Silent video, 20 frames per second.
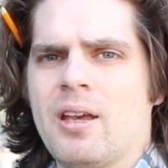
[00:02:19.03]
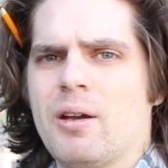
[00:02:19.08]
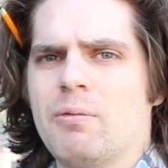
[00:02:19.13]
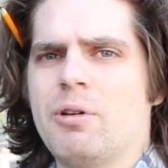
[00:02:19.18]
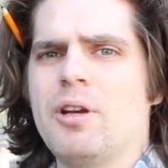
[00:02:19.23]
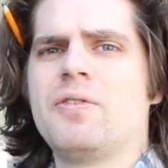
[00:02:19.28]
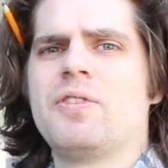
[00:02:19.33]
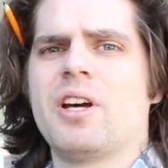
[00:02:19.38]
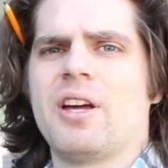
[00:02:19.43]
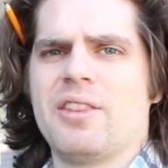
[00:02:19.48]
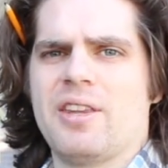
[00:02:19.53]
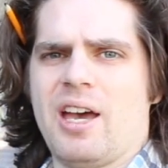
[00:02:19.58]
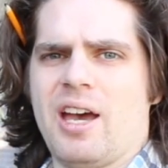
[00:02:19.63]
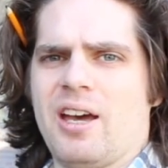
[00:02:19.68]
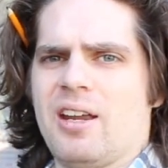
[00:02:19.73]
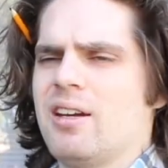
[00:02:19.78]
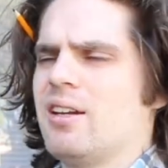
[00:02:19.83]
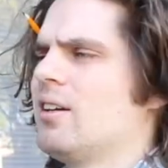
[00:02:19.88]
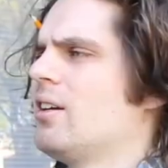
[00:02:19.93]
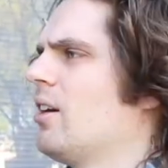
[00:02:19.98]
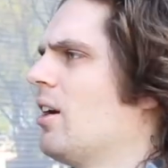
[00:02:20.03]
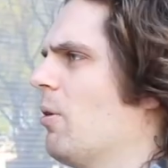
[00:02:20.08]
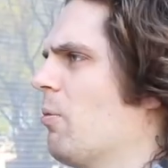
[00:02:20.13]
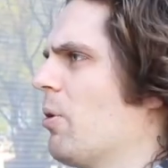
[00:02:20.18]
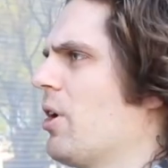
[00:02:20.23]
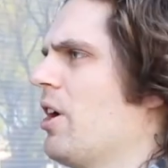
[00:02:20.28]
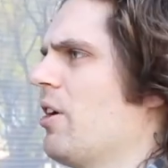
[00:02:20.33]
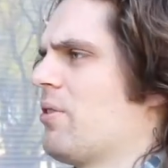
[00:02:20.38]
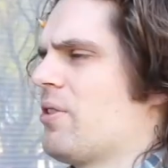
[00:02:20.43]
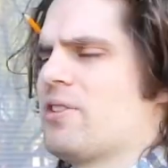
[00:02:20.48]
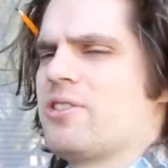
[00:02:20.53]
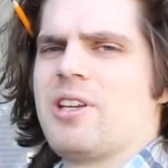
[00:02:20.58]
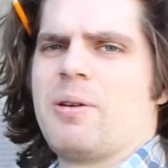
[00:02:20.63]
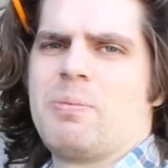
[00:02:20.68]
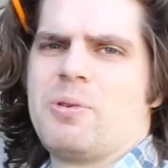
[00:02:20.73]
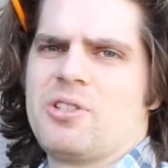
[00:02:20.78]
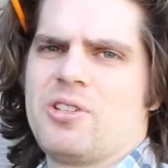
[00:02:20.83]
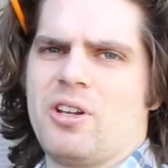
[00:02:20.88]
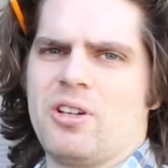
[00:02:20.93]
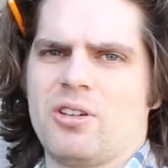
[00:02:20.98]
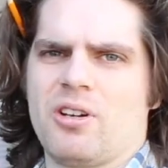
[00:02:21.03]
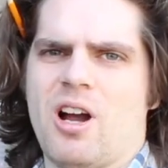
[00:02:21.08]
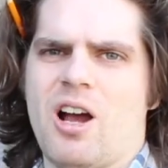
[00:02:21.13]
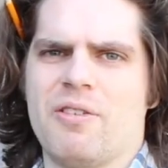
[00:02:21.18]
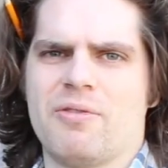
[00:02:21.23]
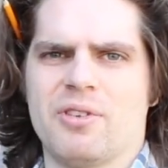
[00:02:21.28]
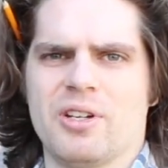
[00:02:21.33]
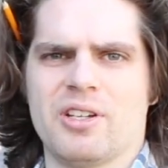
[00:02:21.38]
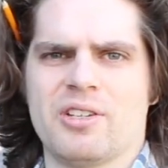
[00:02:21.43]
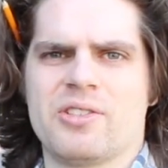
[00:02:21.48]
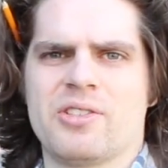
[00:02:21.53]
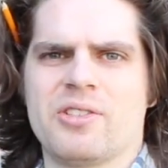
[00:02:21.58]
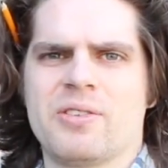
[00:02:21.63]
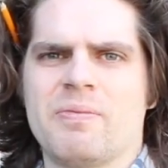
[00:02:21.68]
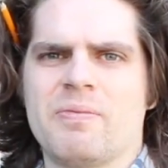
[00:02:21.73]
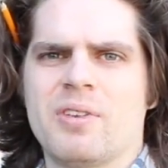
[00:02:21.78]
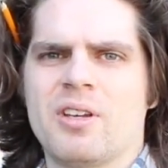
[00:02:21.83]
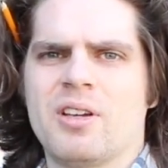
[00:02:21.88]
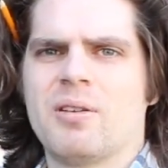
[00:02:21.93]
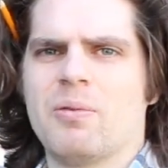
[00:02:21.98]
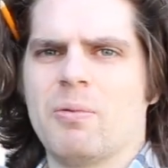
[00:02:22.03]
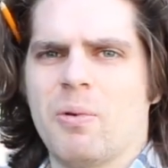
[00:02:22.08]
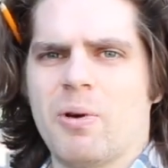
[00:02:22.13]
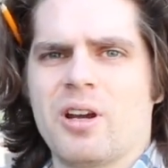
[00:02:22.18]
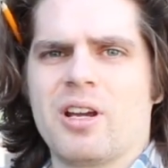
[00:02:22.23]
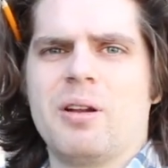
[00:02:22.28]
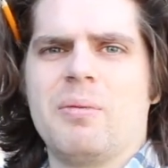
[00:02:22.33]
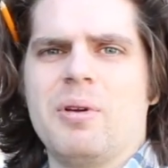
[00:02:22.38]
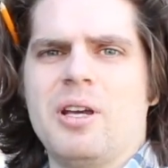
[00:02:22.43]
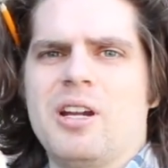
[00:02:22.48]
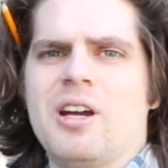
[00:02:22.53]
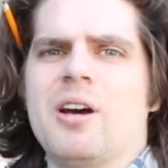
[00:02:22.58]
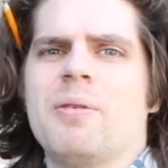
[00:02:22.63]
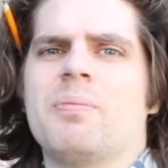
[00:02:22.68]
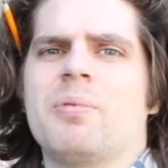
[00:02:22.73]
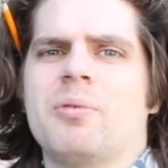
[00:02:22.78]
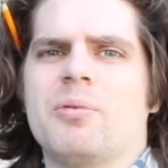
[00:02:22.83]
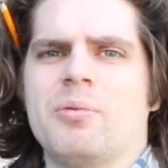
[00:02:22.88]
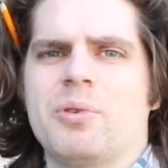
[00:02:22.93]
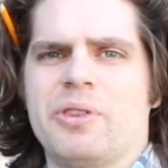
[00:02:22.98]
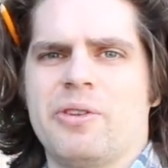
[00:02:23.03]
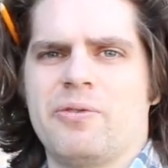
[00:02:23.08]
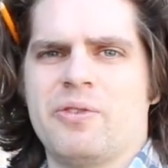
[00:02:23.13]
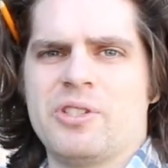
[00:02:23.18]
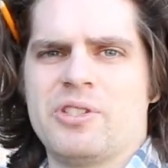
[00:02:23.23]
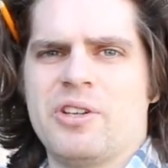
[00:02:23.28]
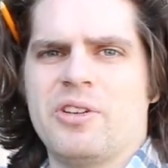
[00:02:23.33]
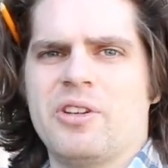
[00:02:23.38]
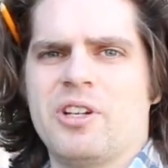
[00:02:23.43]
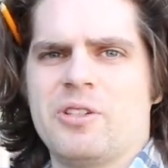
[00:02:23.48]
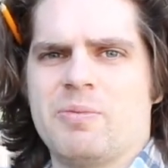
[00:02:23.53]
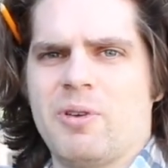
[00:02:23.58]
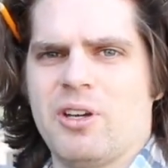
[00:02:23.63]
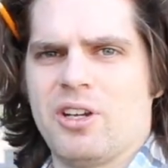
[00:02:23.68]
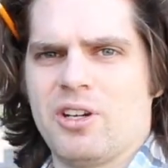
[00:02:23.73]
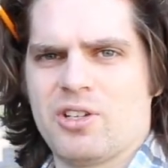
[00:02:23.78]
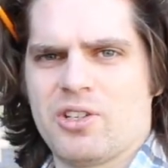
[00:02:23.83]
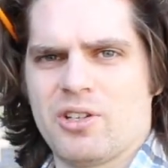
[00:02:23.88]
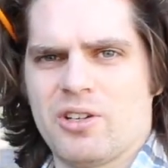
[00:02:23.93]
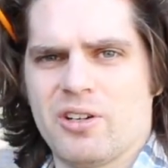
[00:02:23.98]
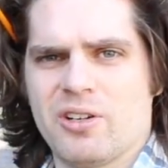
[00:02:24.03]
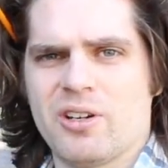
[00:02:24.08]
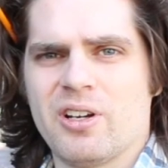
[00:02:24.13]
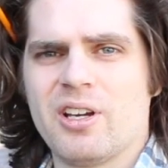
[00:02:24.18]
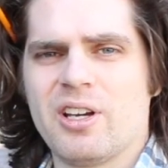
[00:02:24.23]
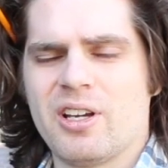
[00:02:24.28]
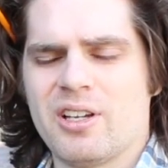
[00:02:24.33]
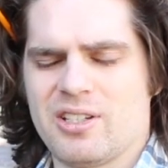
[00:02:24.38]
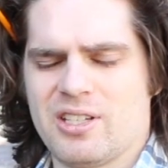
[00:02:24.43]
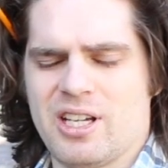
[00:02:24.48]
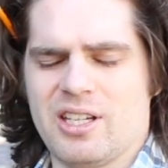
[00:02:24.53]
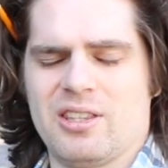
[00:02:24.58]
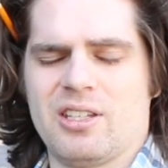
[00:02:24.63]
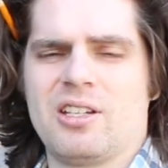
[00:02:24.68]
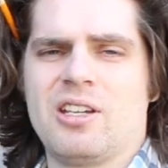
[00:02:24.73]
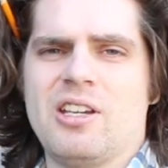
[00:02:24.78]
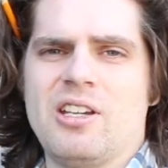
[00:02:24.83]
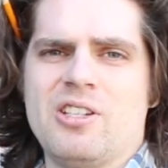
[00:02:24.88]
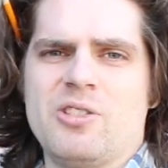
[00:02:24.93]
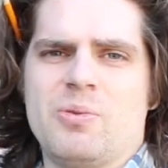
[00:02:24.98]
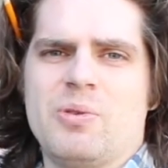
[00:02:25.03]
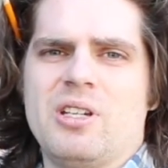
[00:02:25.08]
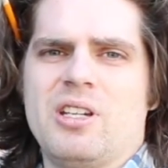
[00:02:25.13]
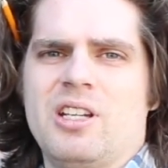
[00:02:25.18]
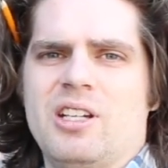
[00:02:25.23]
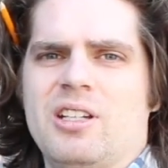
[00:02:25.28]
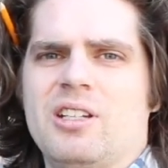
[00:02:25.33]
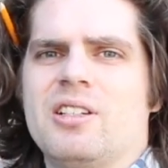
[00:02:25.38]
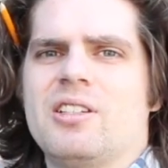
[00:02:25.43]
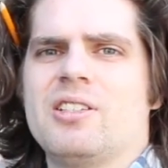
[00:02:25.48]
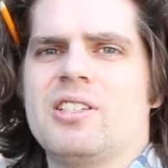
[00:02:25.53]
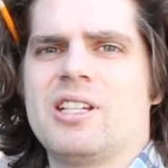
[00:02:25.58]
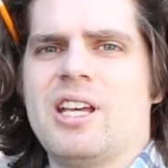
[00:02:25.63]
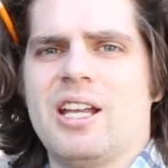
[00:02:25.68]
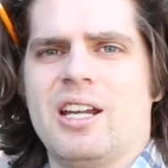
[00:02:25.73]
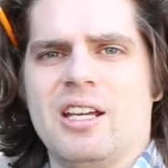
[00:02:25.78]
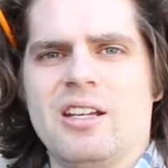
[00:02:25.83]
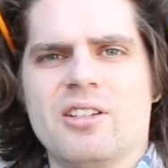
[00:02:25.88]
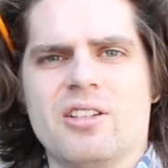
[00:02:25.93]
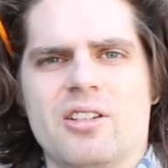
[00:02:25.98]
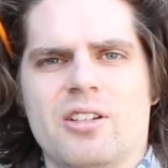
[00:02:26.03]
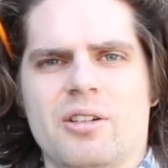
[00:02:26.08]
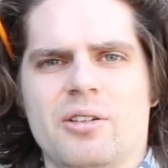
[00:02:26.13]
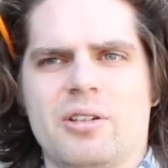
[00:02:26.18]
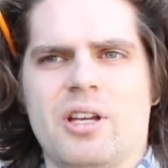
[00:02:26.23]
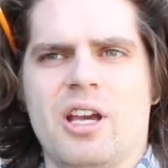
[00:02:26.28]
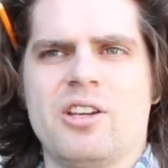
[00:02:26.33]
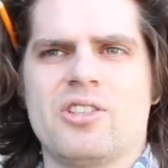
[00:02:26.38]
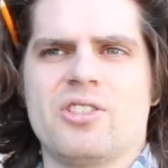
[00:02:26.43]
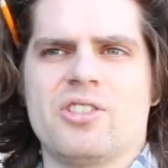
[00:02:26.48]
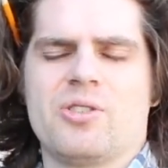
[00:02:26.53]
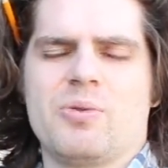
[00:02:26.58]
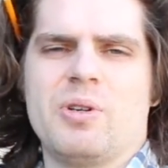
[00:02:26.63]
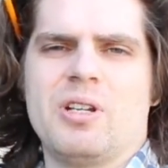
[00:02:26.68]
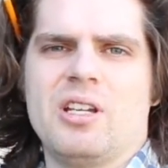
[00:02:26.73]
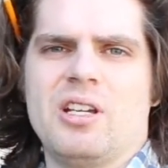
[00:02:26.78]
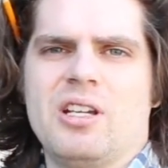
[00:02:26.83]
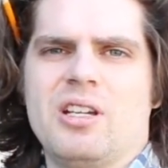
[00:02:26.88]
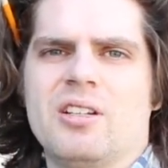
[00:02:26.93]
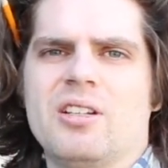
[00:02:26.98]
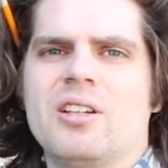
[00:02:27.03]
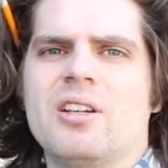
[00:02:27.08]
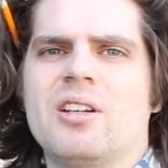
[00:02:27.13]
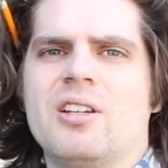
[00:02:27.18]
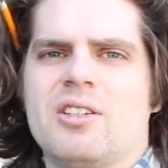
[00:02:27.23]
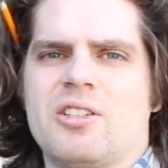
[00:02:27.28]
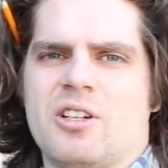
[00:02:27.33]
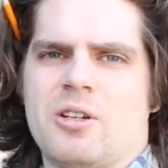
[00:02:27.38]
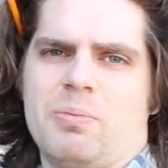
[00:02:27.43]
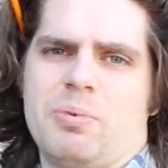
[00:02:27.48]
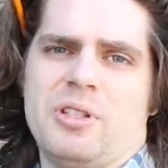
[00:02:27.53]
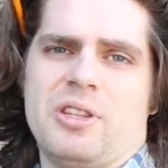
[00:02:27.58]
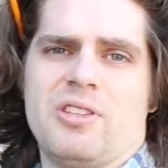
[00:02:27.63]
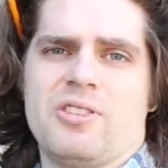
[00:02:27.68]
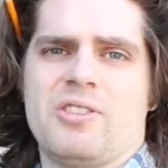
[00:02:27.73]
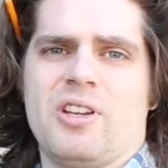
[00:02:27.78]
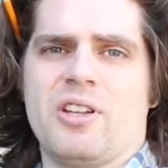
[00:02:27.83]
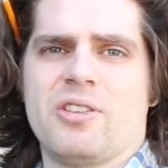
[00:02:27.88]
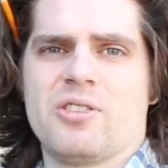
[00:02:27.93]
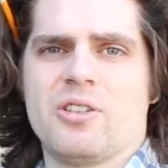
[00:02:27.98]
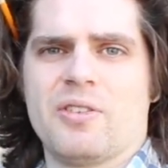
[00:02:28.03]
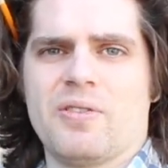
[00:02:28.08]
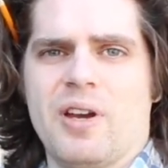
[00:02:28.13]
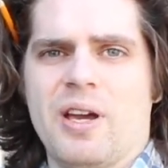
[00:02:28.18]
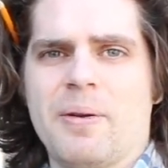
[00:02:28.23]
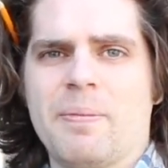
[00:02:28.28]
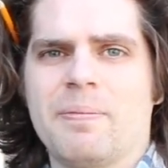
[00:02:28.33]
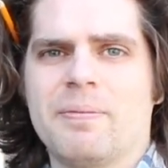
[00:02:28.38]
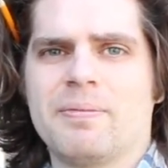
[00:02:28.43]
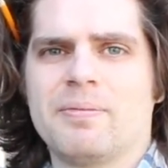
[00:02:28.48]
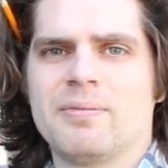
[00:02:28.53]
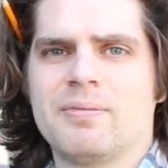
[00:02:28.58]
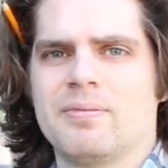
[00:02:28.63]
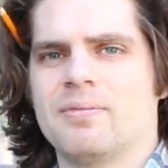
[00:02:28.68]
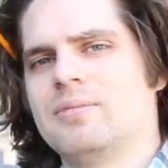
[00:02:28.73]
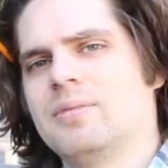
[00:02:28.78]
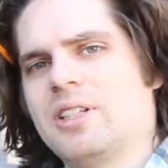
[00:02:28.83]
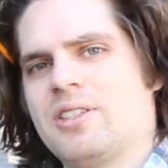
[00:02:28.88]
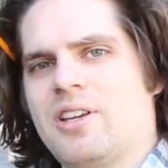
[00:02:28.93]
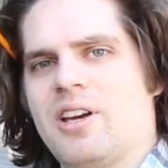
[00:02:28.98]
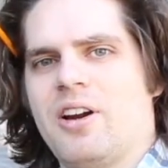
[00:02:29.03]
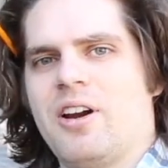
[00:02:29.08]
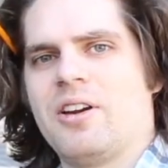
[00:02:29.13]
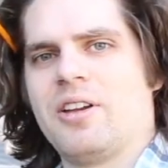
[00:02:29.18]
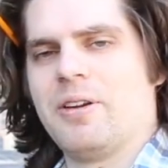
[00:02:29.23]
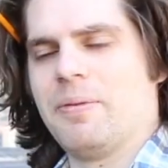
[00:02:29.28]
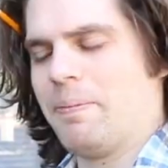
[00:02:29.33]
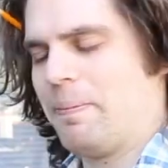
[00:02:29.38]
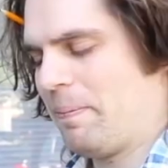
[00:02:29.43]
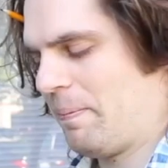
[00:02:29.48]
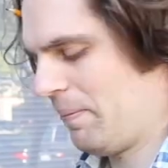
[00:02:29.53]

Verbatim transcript: We've done that, and we're here at the SepiSolar office. We're going to meet up with the facilities manager to get the keys we need to get into the locations we need to complete the site survey. Let's head on in.